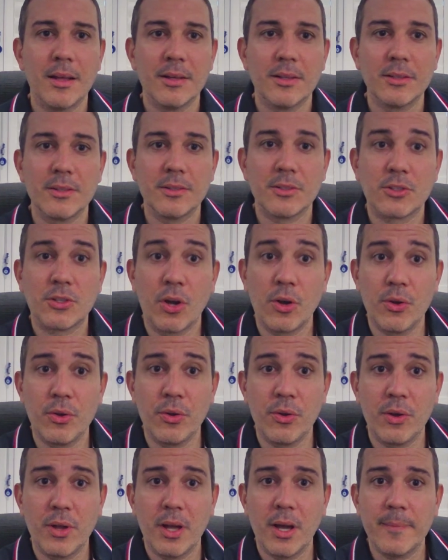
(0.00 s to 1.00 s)
So,
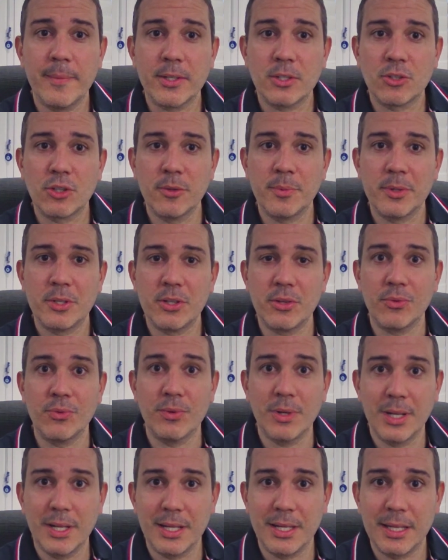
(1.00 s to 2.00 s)
how much super do you
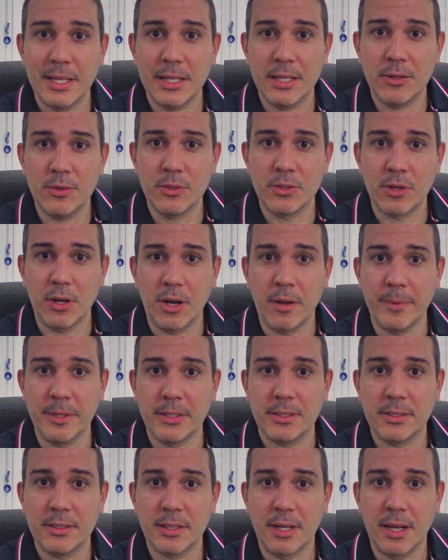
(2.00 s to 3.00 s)
really need in
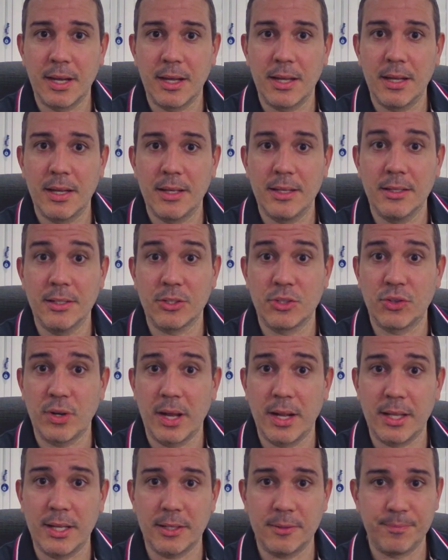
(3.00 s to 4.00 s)
retirement in
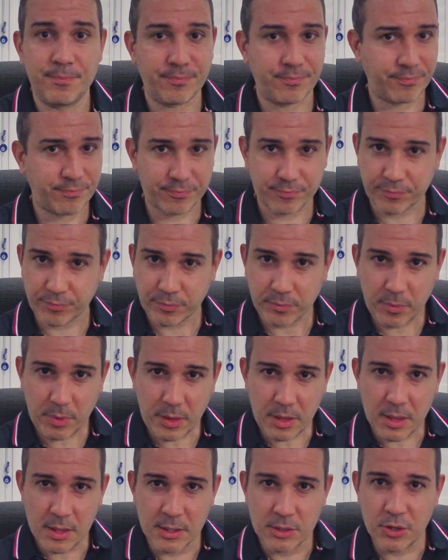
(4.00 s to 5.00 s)
Australia?
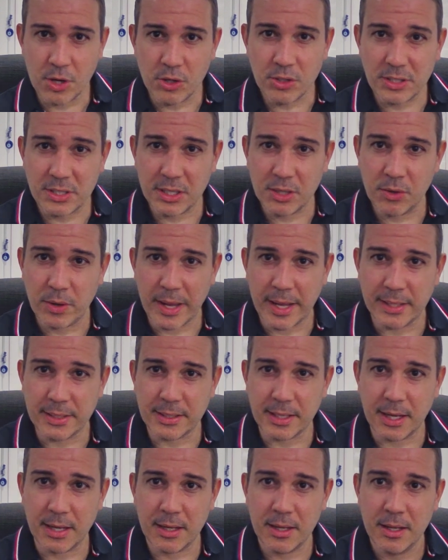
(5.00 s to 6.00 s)
There's no single
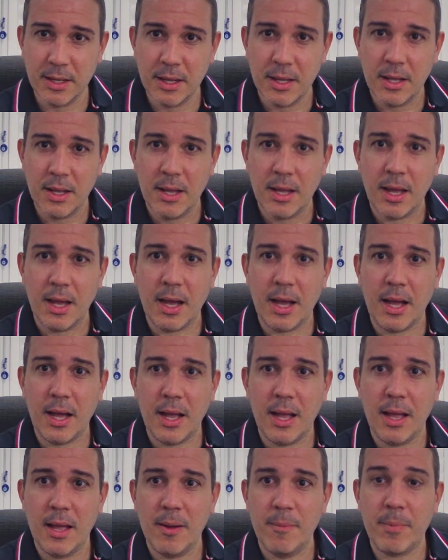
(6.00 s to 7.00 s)
answer,
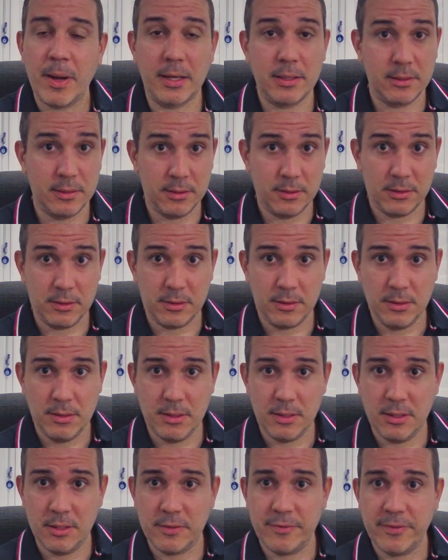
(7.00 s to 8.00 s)
but
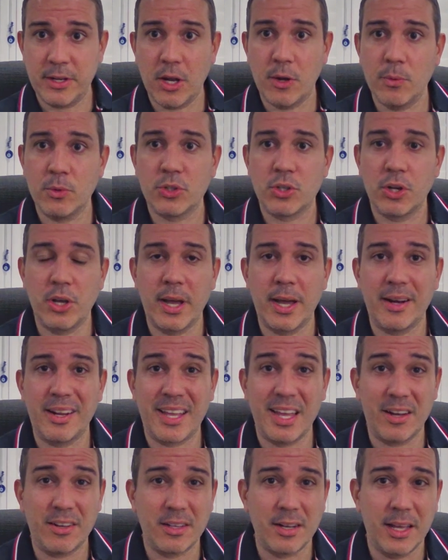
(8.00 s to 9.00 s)
in this video, we'll show you how to
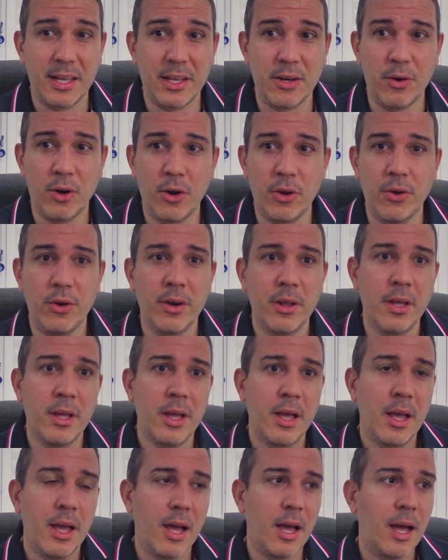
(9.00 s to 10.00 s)
calculate your own.
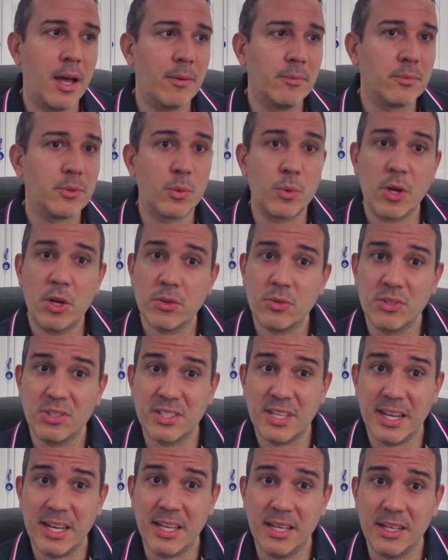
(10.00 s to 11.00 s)
So, we'll go through
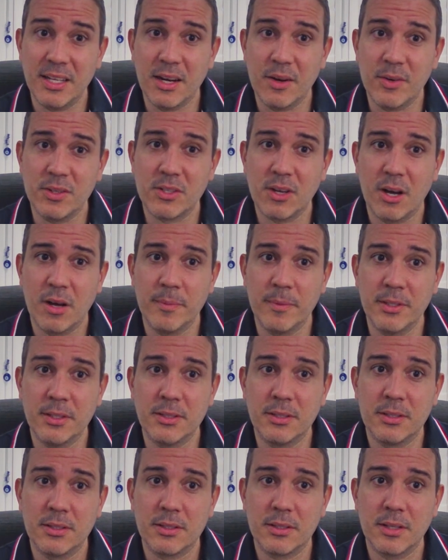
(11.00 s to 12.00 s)
setting a
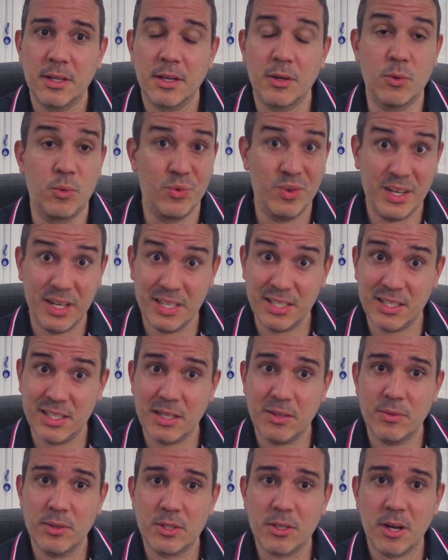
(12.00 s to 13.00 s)
retirement or
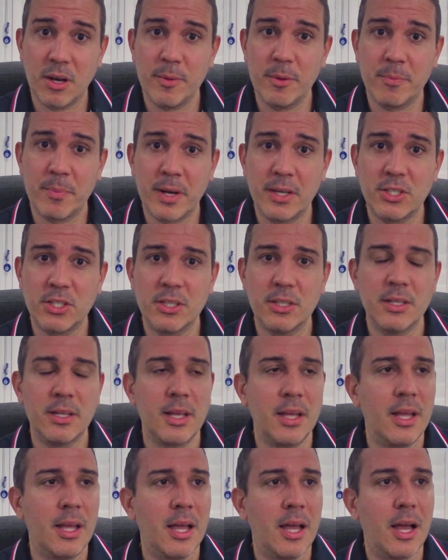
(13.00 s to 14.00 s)
realistic retirement budget
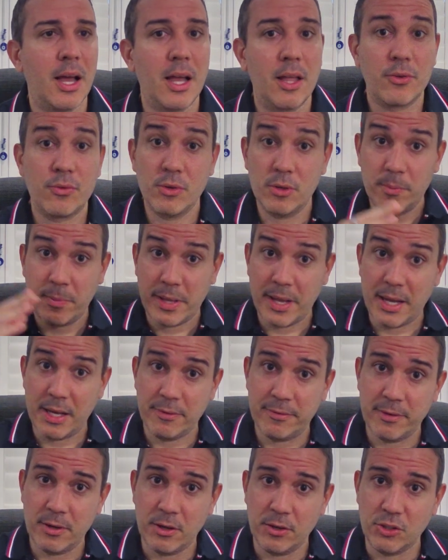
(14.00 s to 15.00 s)
through to planning
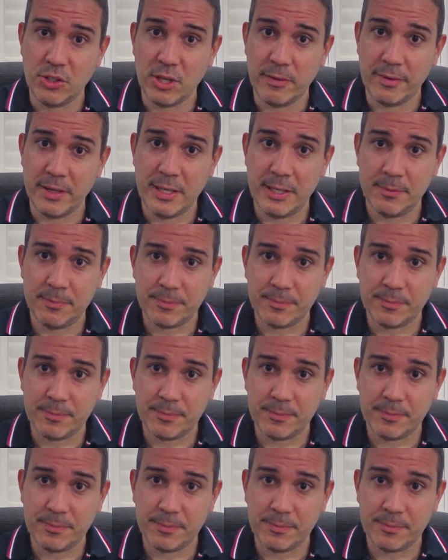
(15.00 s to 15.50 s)
for longevity.